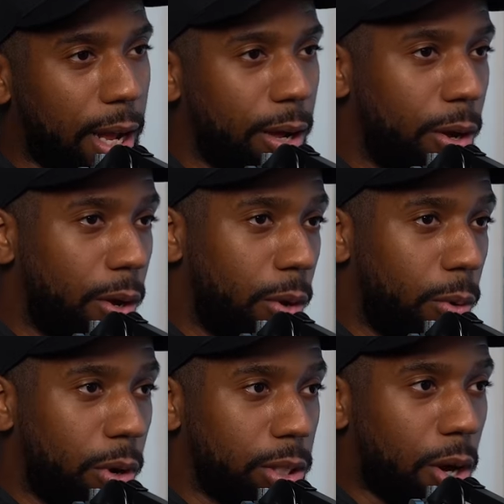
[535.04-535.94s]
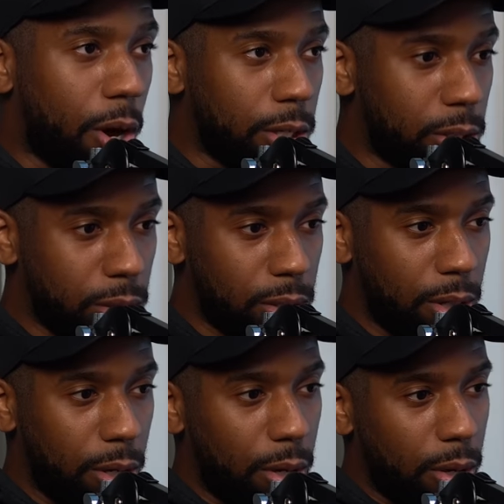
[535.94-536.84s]
that. Yeah. Whereas us,
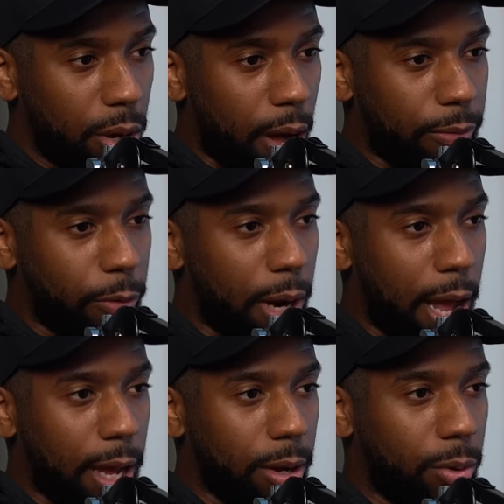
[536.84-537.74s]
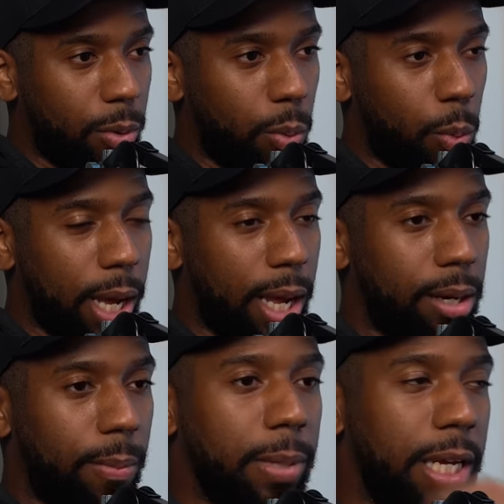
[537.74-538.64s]
I feel like we're
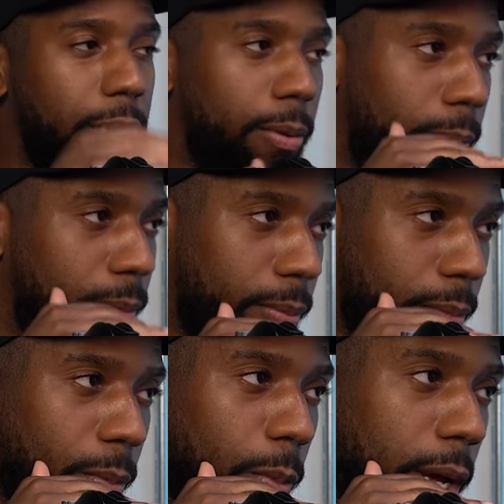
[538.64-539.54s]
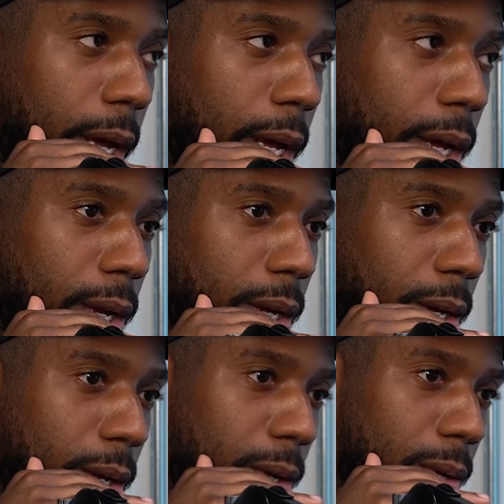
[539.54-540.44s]
the medium where
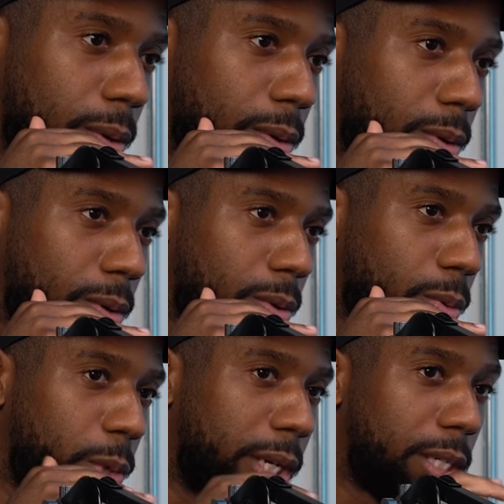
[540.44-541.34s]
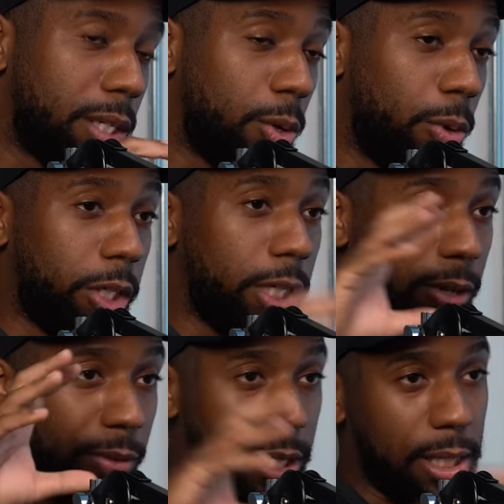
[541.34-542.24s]
we can still achieve the